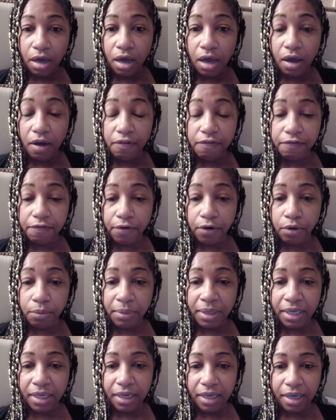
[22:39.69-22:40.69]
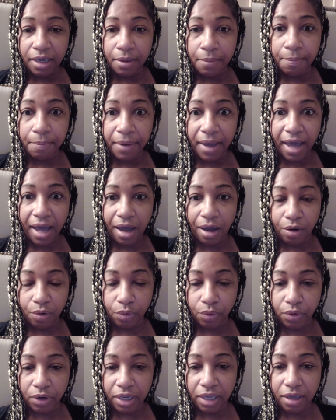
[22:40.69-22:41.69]
affirming,
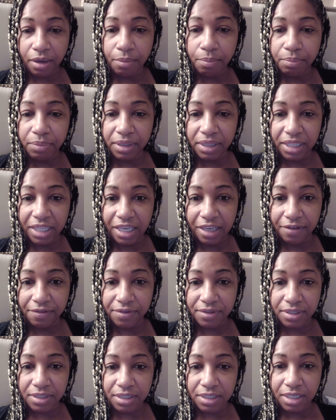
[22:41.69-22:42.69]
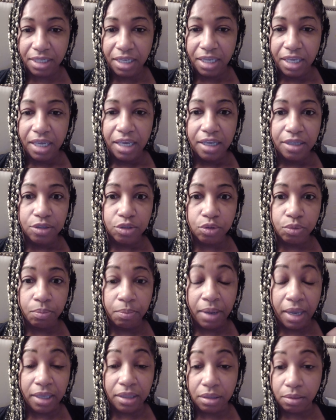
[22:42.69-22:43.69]
empowering beliefs to
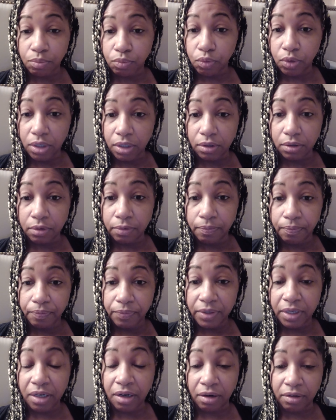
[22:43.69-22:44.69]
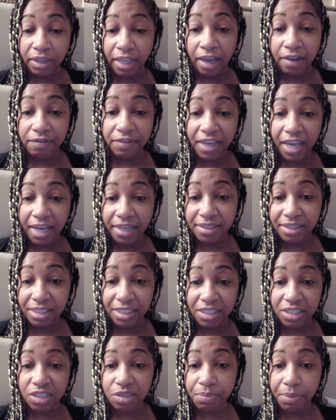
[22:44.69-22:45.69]
make them real in our life, casting
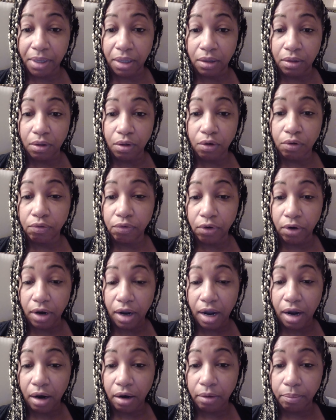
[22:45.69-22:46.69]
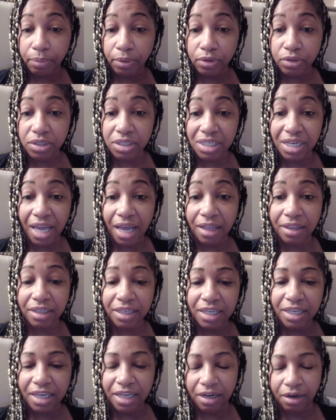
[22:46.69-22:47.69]
a spell over our
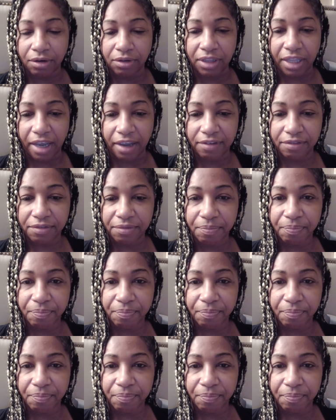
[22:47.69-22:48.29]
personality and our life.